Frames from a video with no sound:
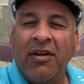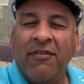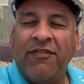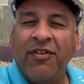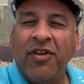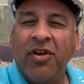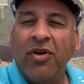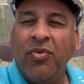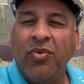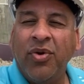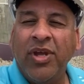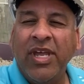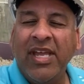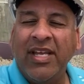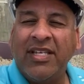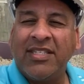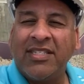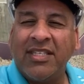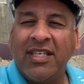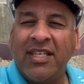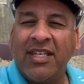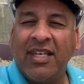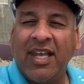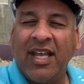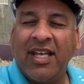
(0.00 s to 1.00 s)
few
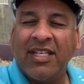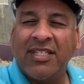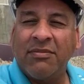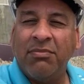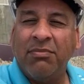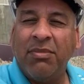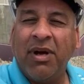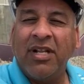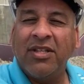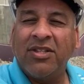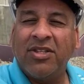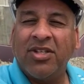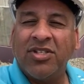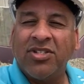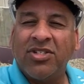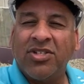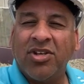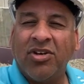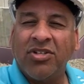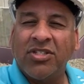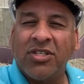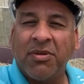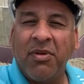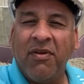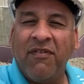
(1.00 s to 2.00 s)
weeks and the next month or
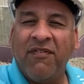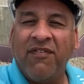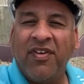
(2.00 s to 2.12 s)
so is going